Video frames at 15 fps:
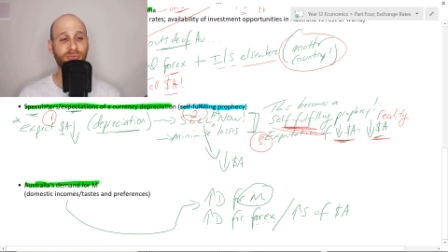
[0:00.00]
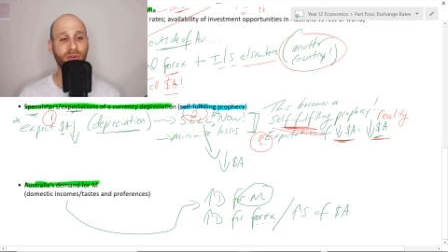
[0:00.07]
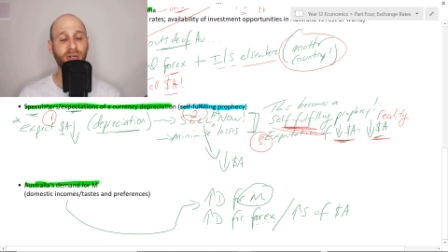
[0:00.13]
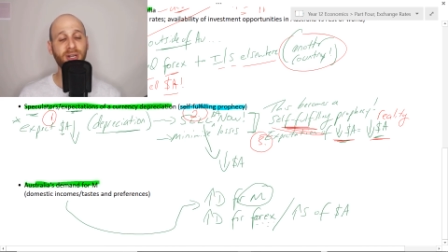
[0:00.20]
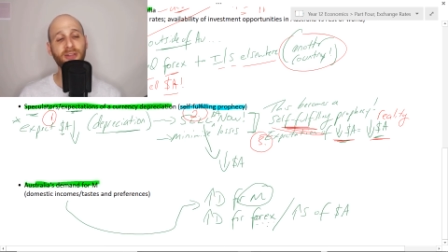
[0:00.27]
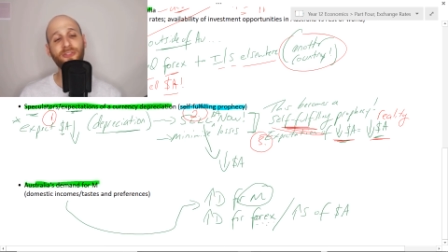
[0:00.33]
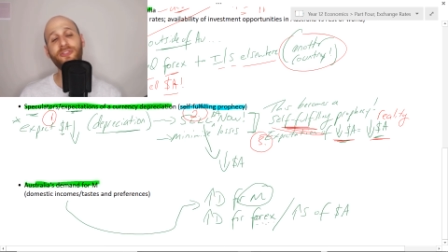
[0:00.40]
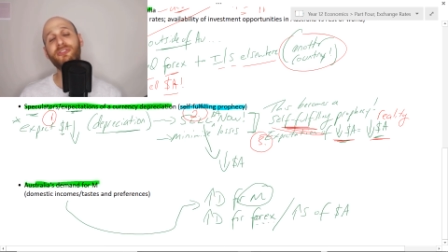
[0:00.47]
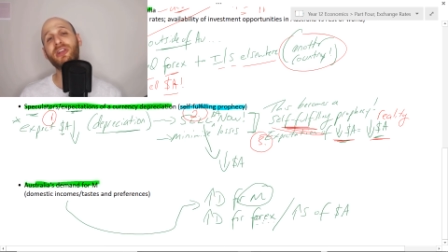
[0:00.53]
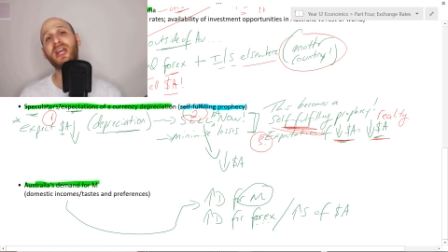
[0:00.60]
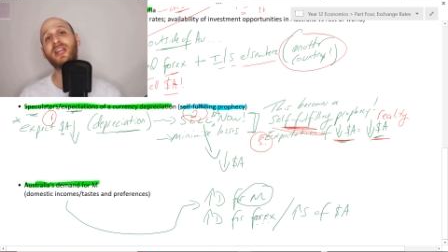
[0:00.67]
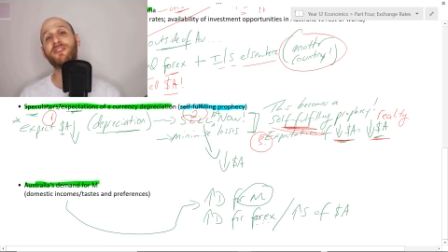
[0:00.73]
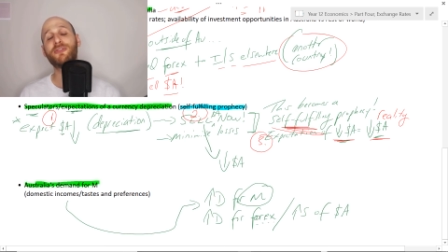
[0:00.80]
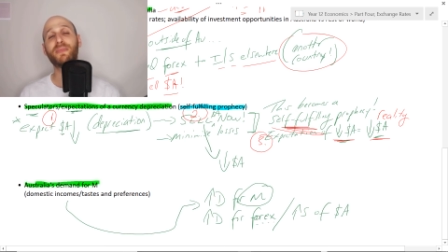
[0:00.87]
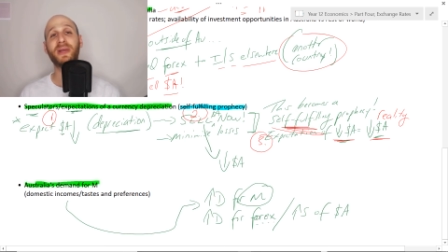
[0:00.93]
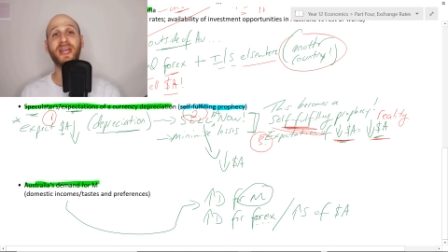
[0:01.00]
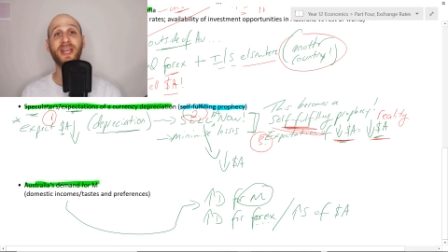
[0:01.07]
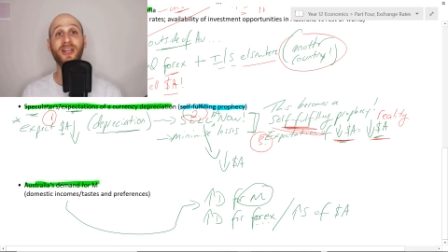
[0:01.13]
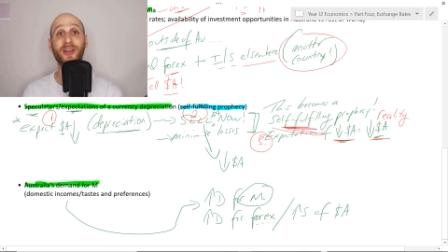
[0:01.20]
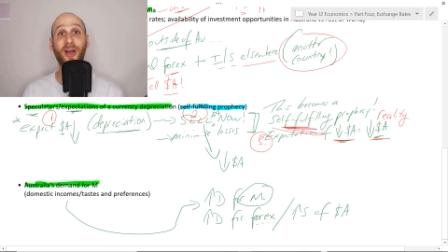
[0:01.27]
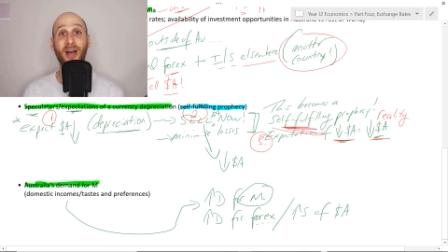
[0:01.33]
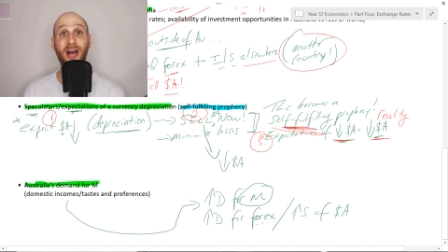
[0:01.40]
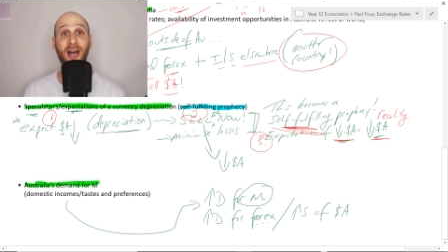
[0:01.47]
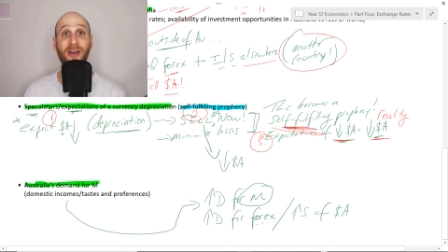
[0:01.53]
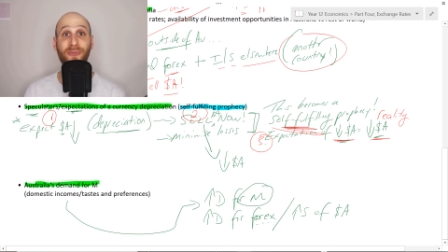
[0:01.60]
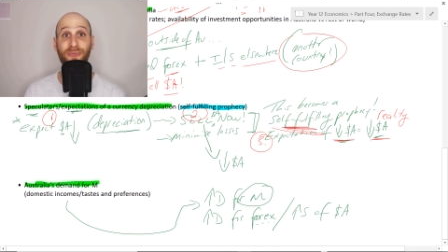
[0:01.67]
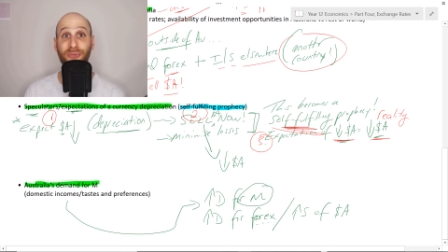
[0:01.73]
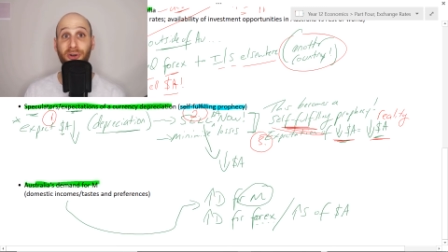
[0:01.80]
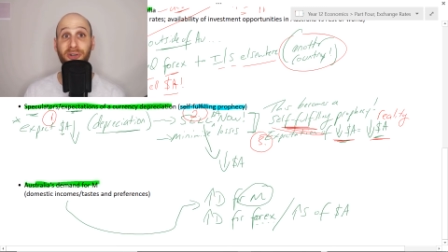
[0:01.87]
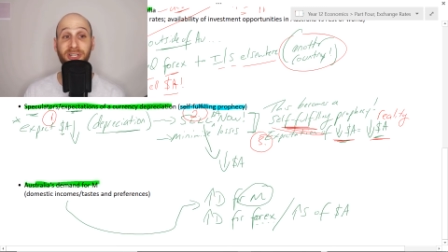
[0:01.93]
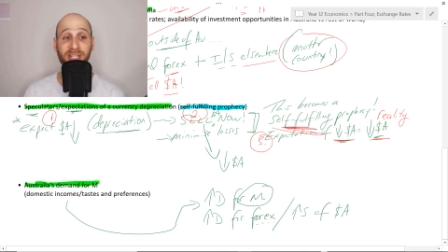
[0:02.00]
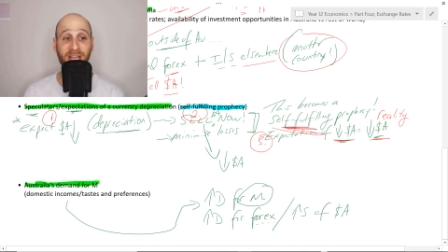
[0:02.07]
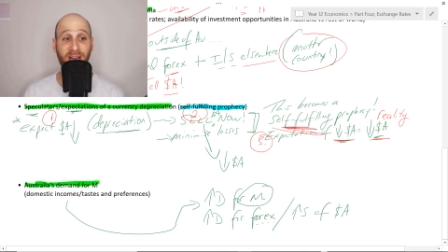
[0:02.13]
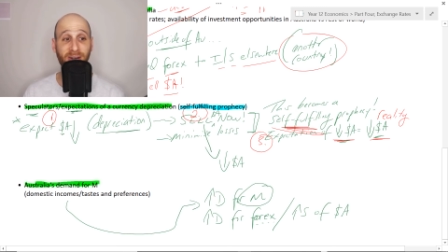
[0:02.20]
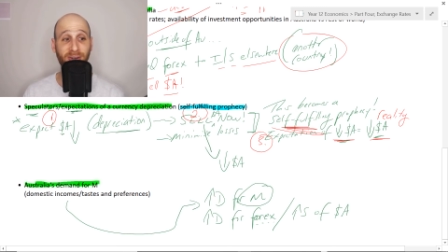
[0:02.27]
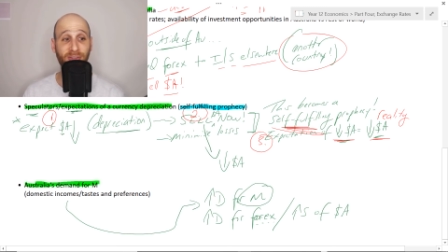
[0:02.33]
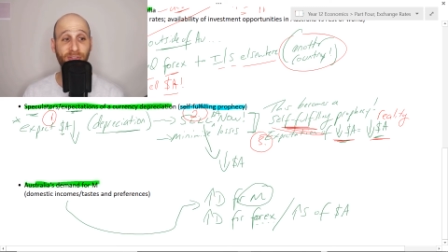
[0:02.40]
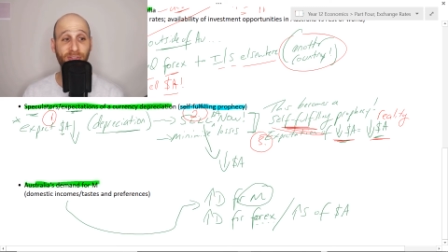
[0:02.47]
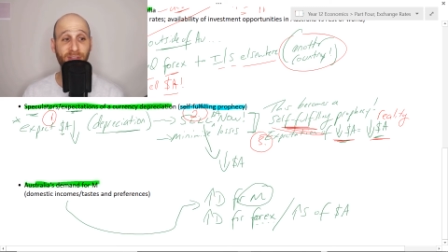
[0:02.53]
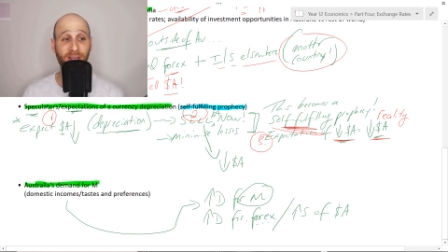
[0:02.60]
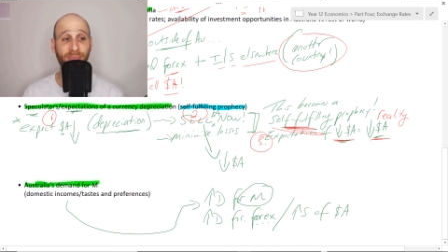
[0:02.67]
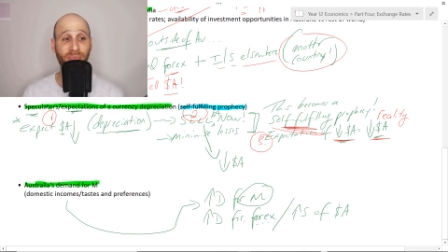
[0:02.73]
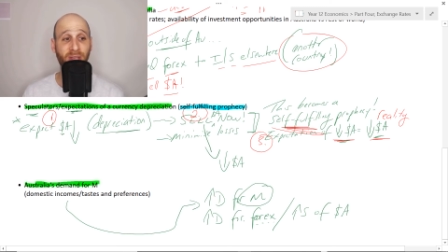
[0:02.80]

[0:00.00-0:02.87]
foreign exchange being uh, foreign currency.